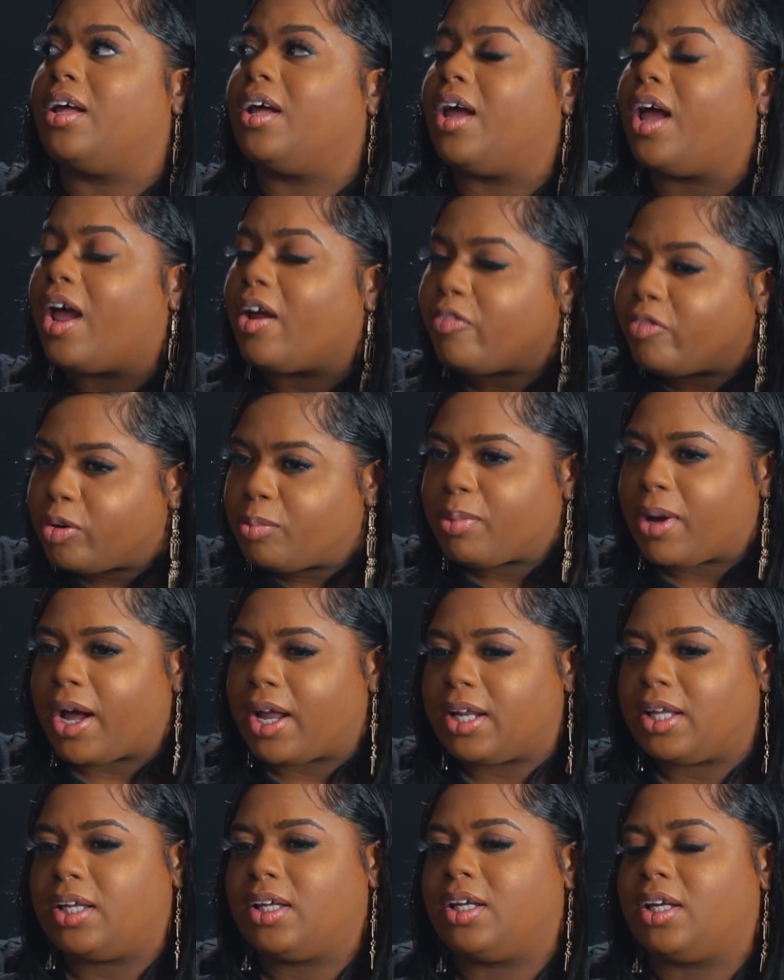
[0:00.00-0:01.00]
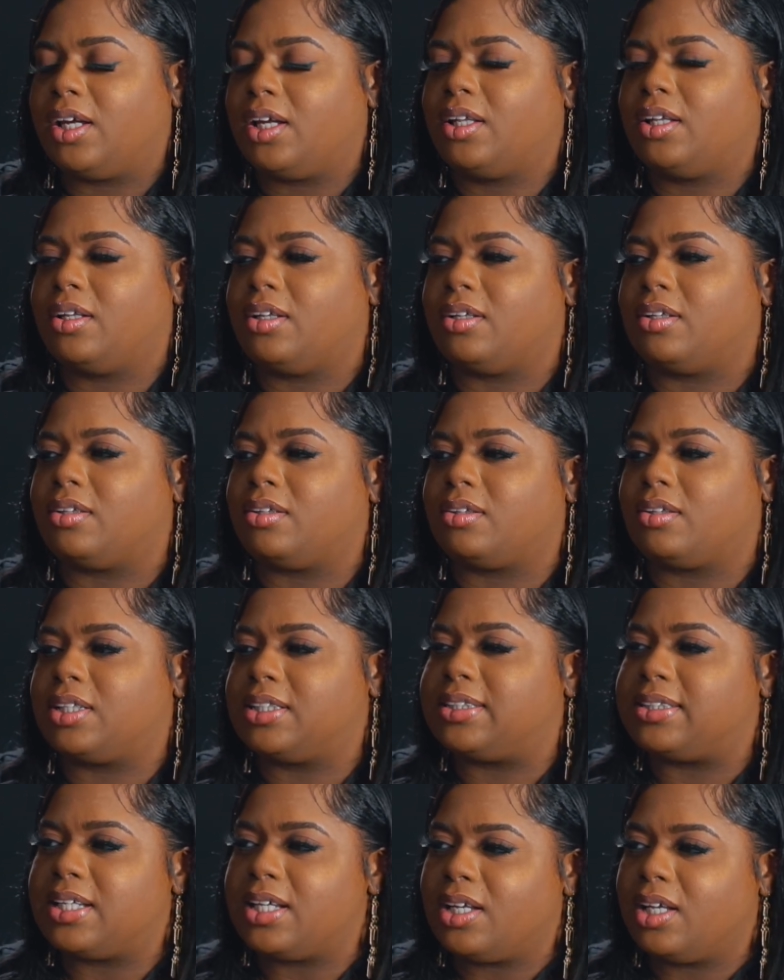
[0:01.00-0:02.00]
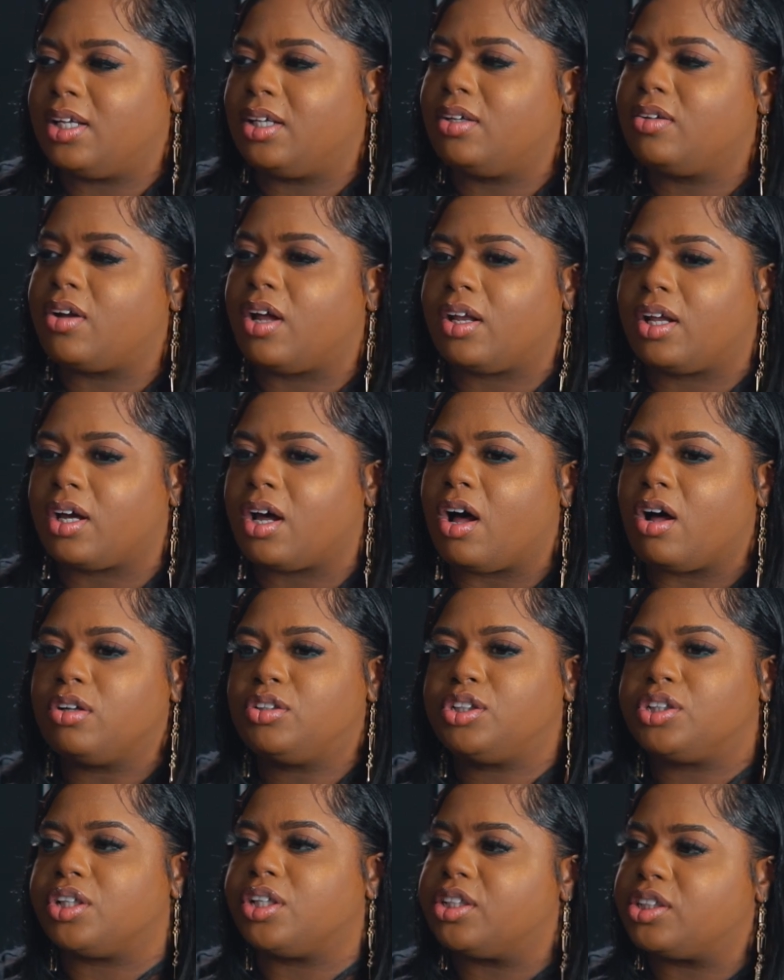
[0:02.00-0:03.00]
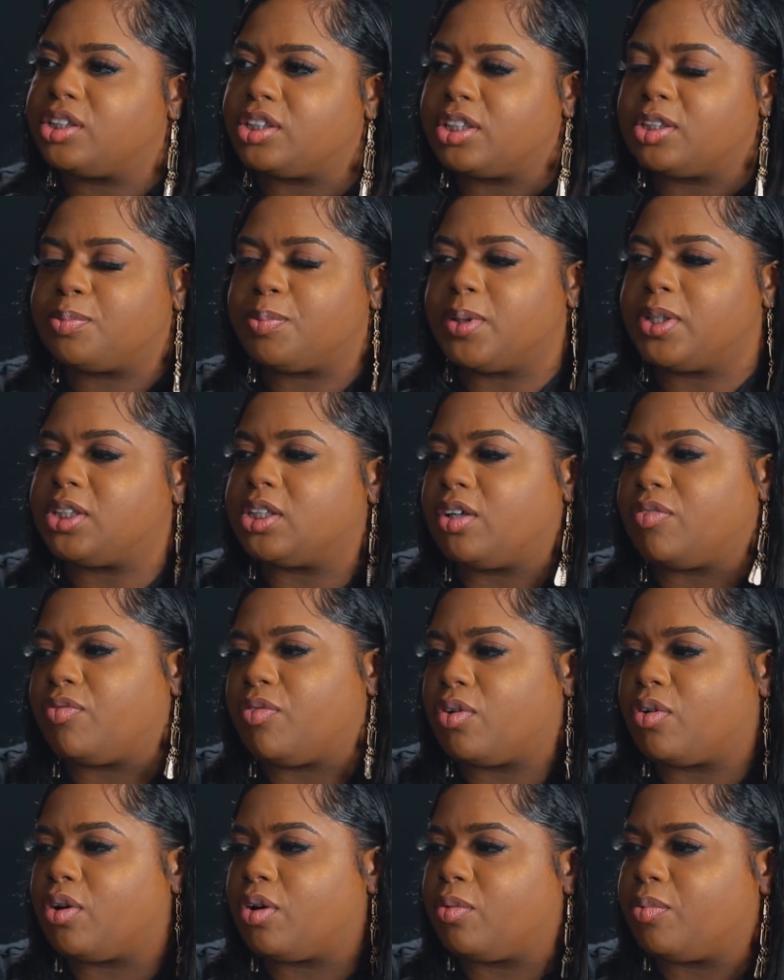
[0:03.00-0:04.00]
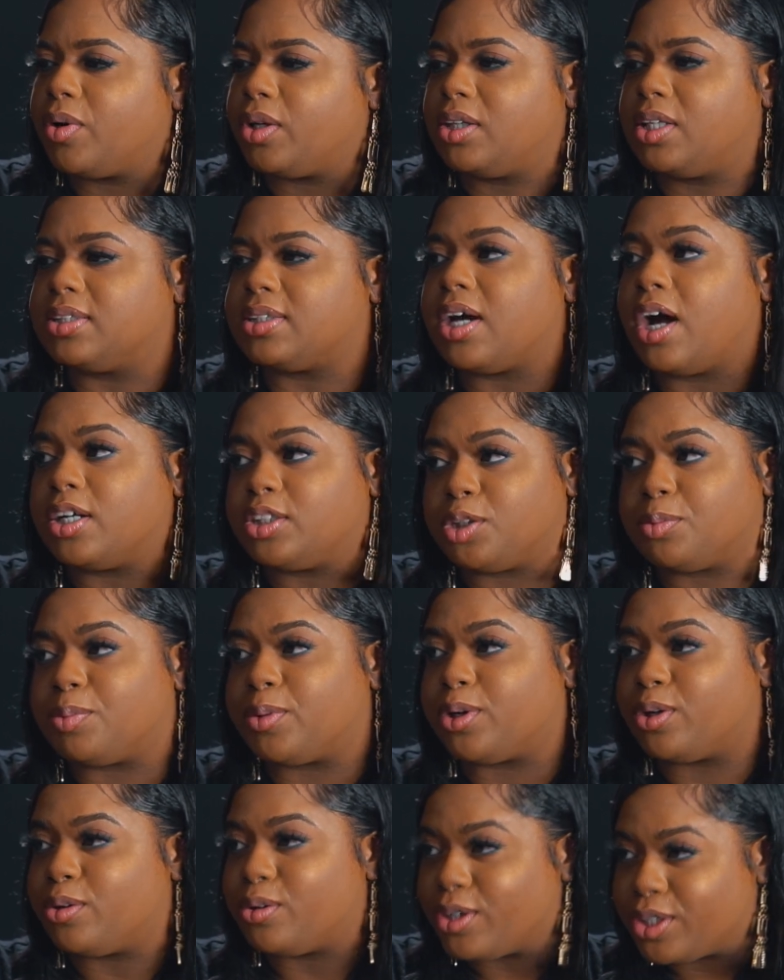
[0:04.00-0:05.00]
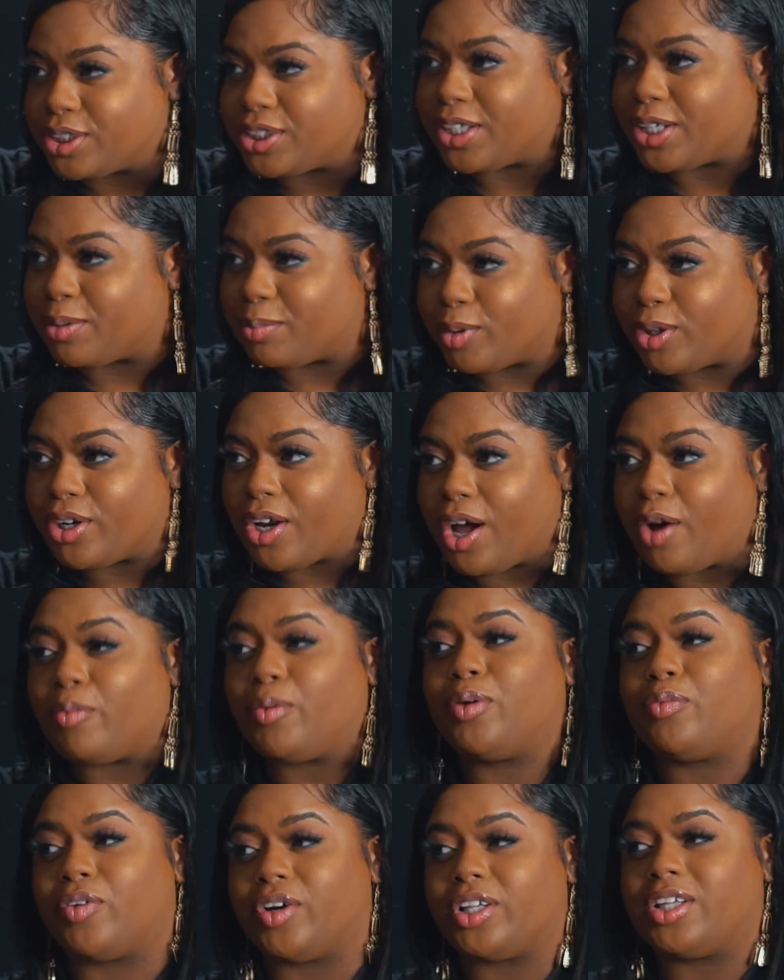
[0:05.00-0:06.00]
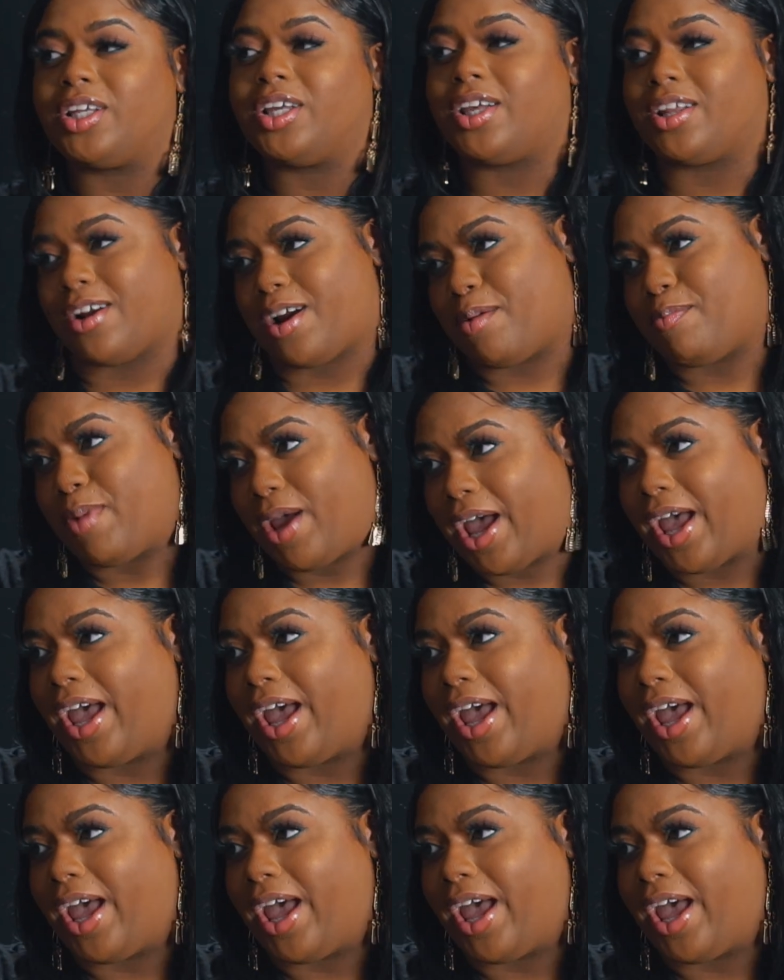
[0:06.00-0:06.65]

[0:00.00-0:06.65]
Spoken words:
everybody in the city, you know, the culture is just pushing forward with this entrepreneurship. You know, we really in our bag.